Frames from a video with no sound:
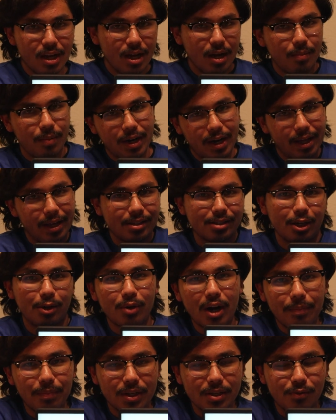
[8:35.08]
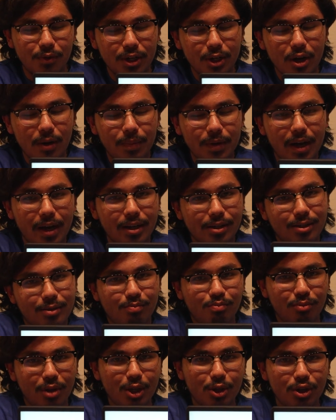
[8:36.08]
But yeah, that's gonna wrap this video up, guys.
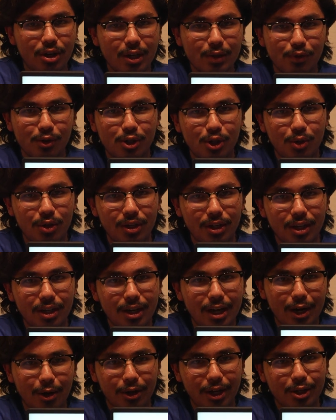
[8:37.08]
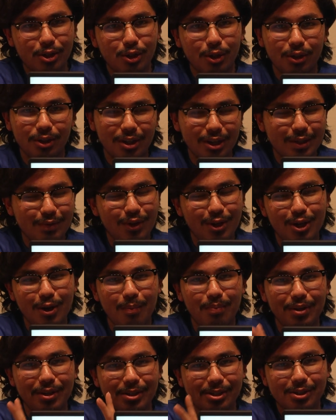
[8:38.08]
Thank you guys for tuning in, and I'll catch you on the next video.
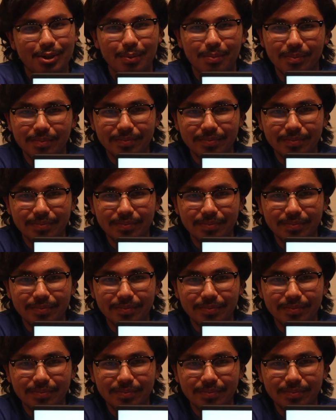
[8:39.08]
Peace.